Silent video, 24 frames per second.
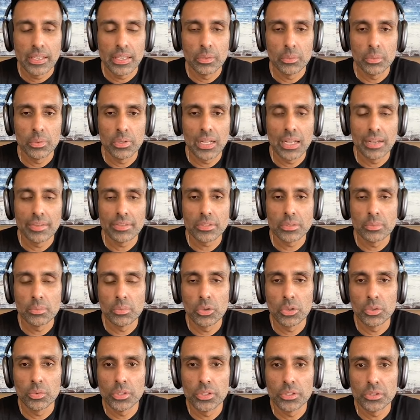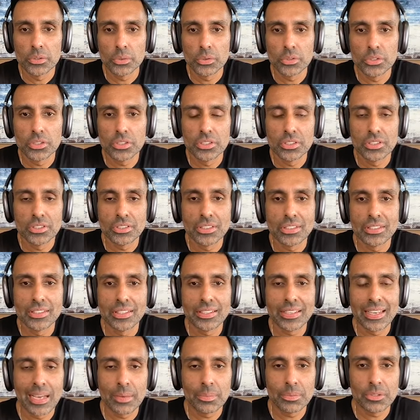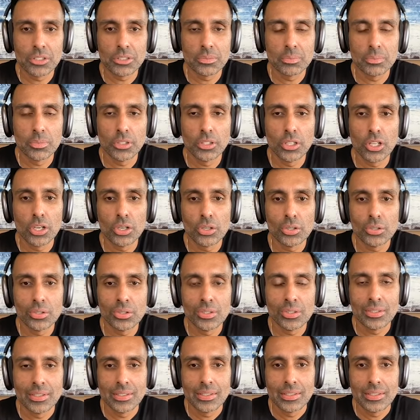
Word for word: And we'll have some more resources in the captions below.